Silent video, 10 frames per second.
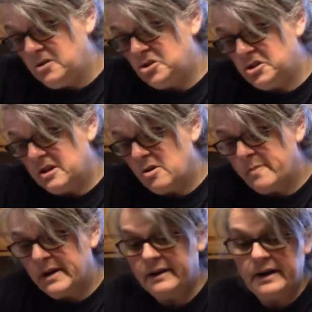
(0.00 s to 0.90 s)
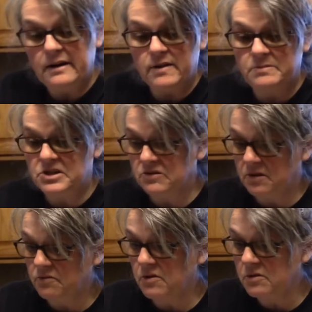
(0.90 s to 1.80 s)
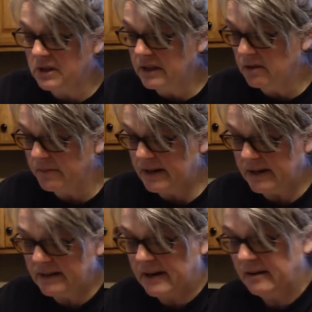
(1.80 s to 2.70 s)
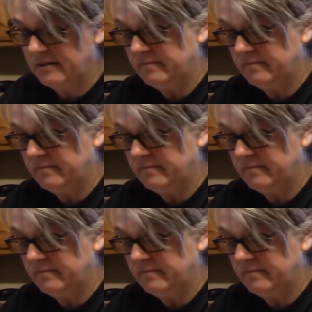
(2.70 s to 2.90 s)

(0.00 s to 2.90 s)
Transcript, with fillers: should know by now I'm just going to fold a little bit in there.